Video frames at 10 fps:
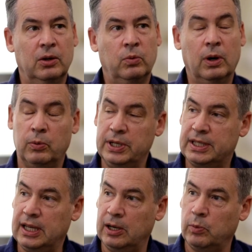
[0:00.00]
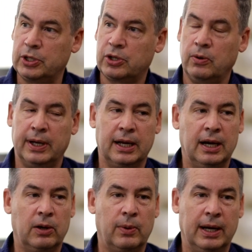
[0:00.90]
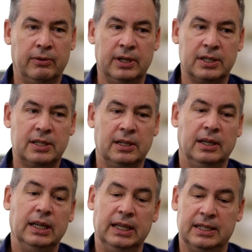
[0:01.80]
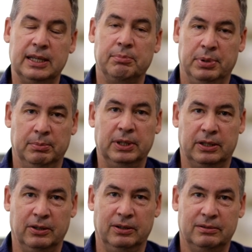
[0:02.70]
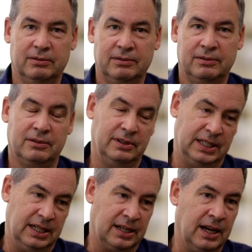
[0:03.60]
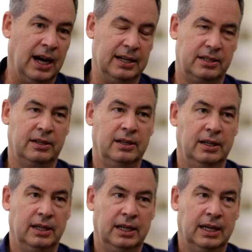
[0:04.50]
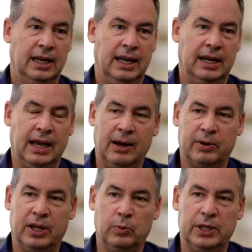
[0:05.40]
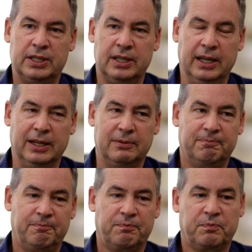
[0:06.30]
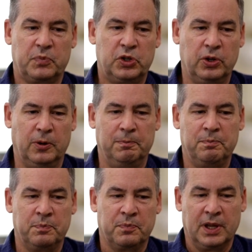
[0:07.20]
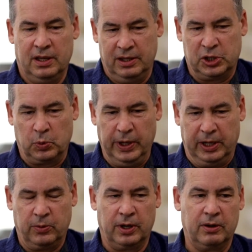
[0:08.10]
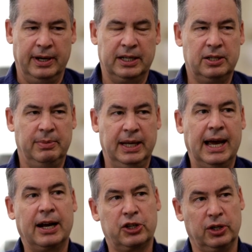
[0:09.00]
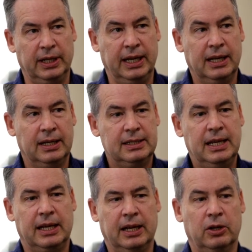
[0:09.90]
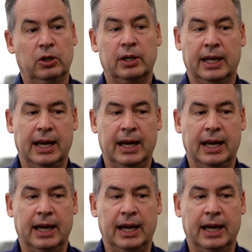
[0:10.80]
what we see and what's going on around us. Is it biblical or is it not? And how can we see it? So this week, we're going to be actually taking a look